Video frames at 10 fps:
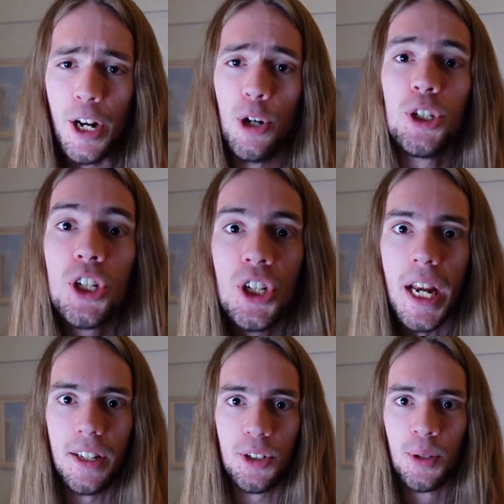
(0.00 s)
no sh
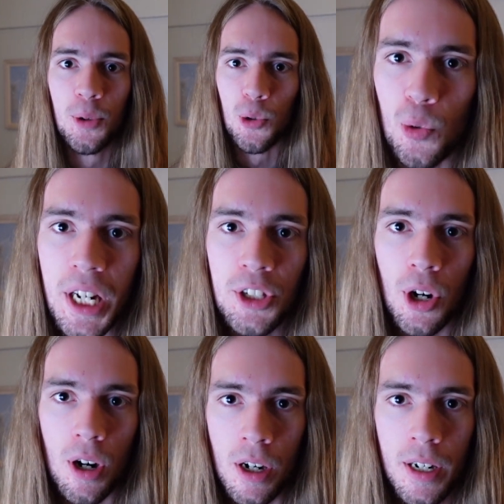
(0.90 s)

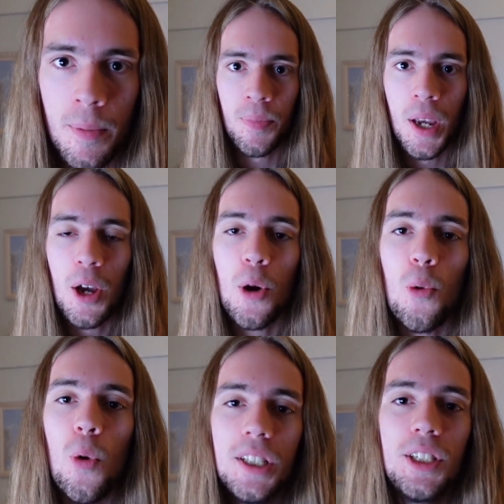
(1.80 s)
retard.
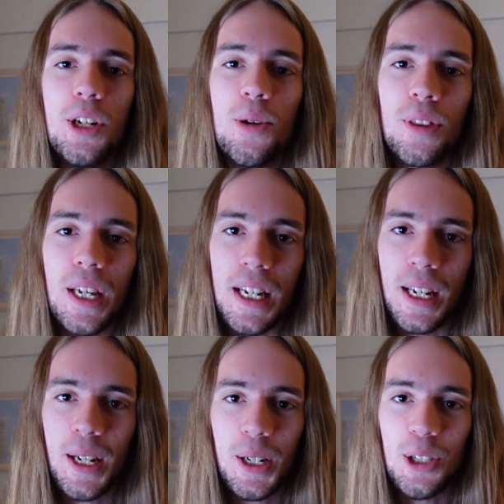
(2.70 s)
What did you
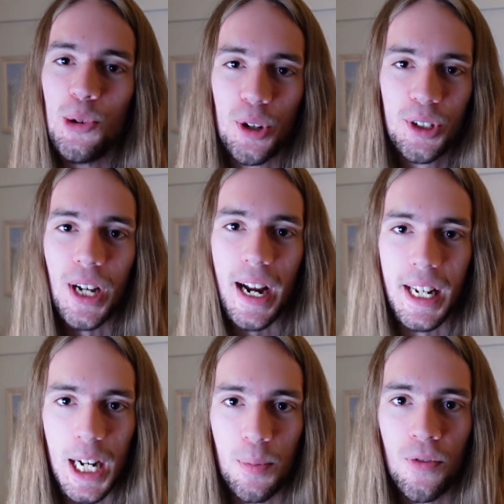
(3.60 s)
think you were
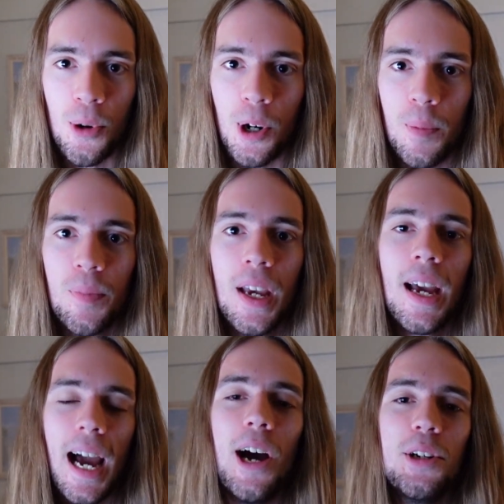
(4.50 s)
signing up for?
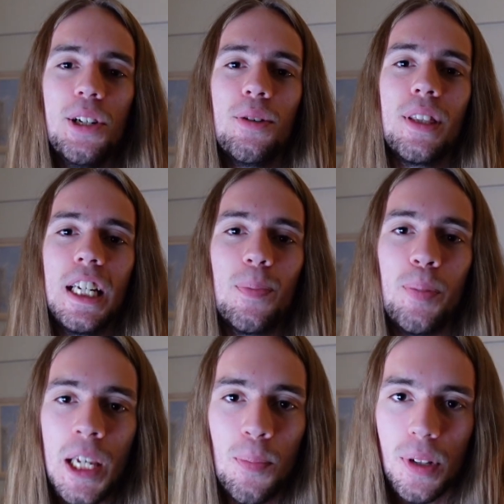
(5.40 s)
How do you think
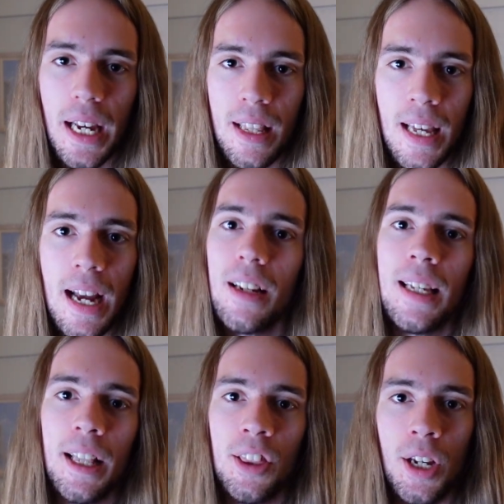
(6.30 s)
people like that
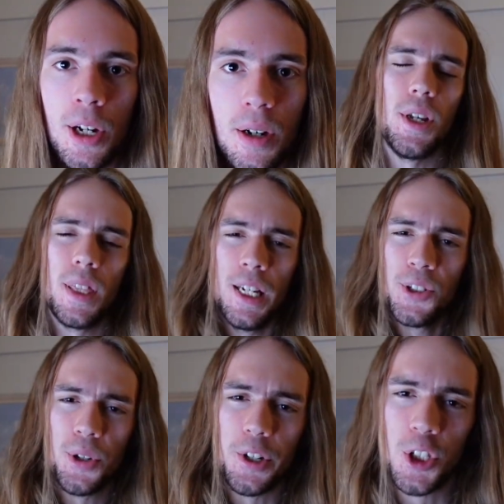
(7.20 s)
get there? She
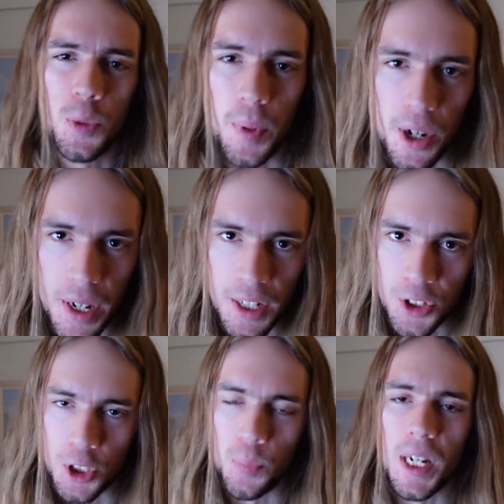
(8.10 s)
thinks her
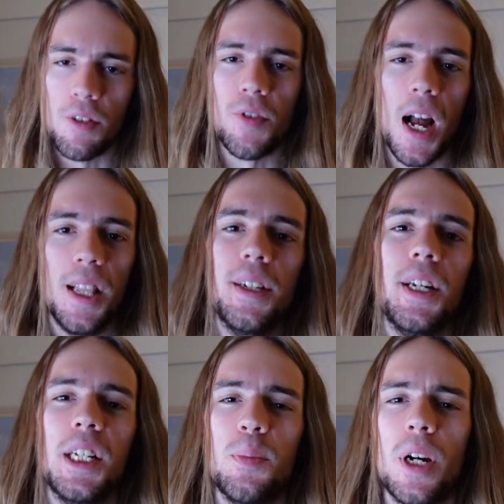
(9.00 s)
experience is being
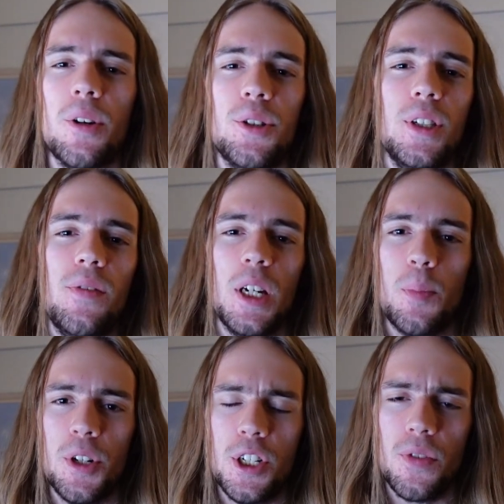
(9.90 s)
validated by
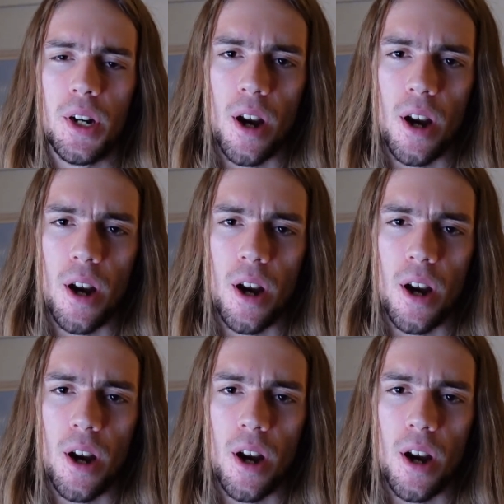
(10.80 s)
receiving a bunch of